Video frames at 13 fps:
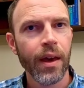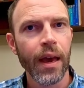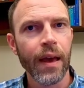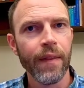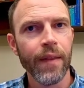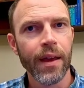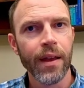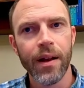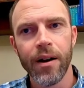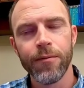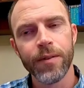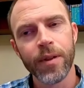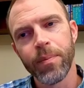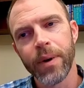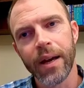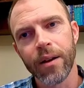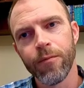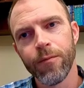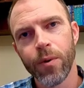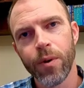and then I'll flip back
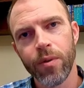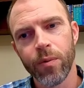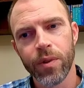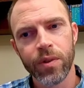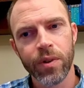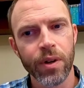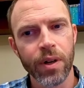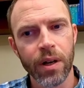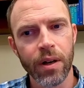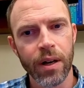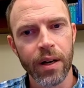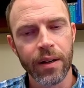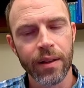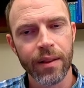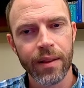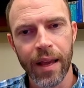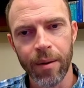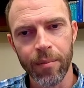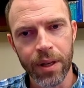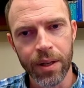and forth with turning on
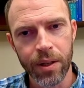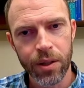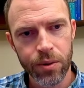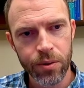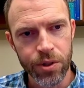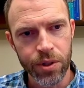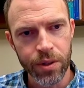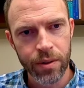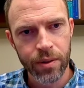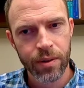ambient occlusion.